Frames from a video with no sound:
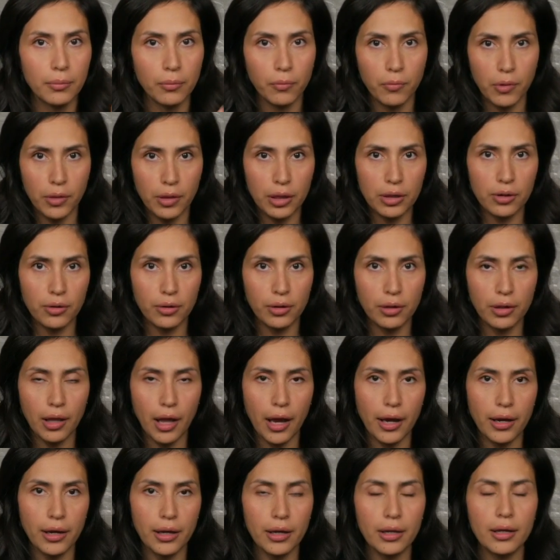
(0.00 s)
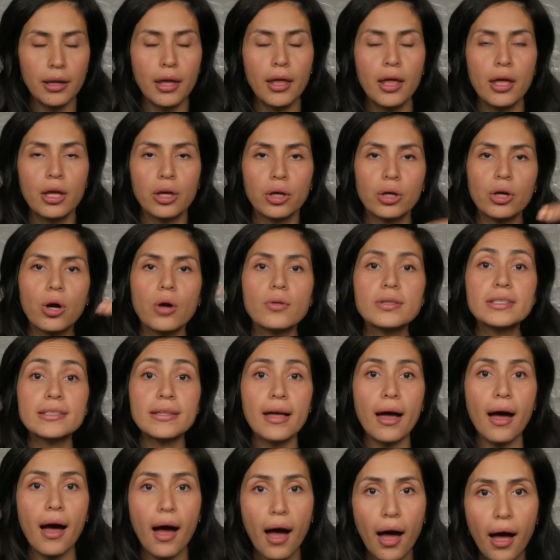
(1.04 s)
within your client goes
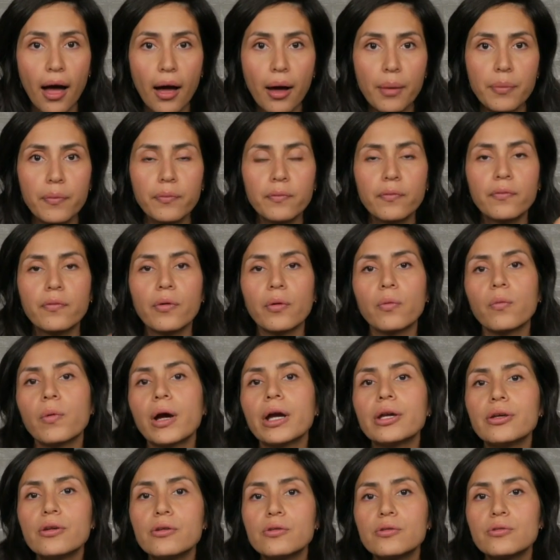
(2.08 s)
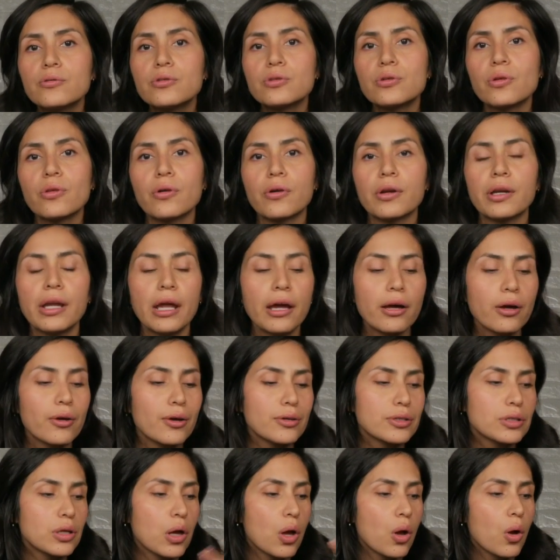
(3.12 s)
up for what you do to their
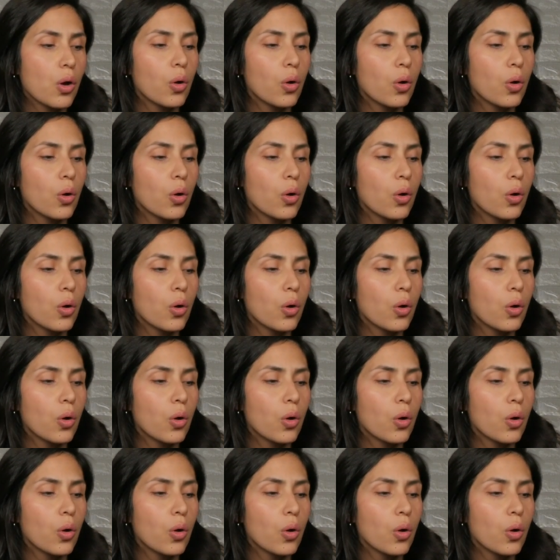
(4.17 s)
nails